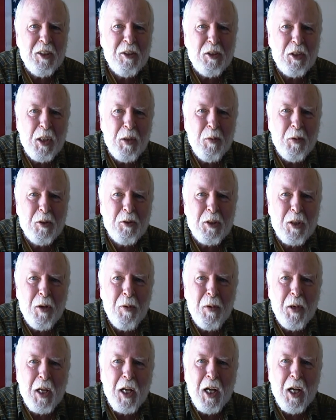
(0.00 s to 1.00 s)
and see what's
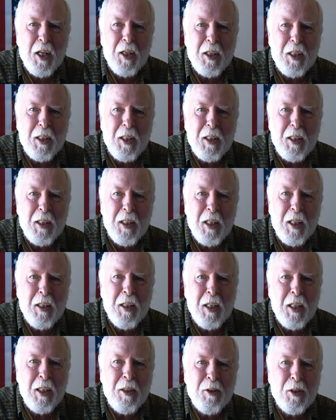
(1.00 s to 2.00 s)
going on
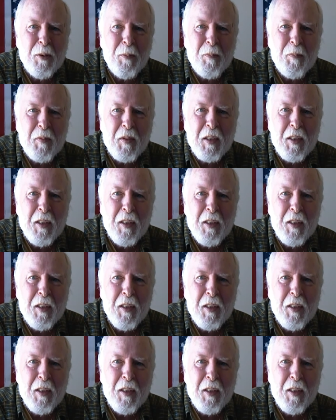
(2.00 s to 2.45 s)
in Egypt.